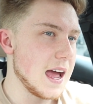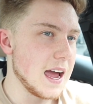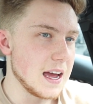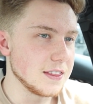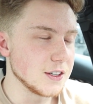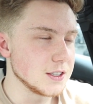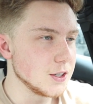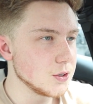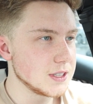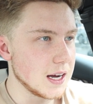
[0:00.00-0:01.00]
and there's
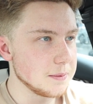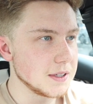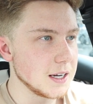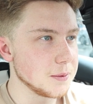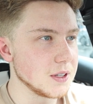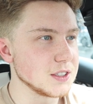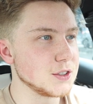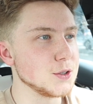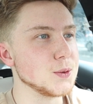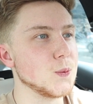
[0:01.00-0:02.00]
no timetable as
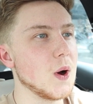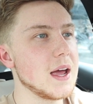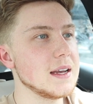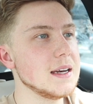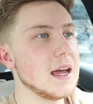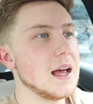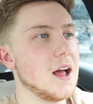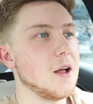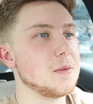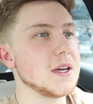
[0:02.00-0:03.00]
to when
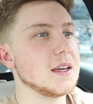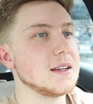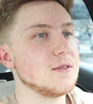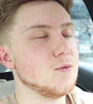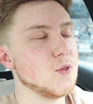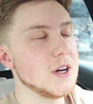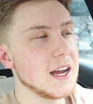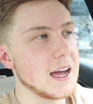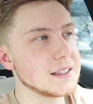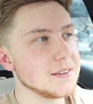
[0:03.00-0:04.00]
I'll be
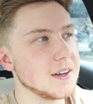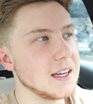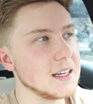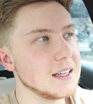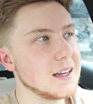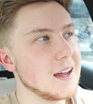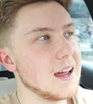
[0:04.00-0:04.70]
reactivated,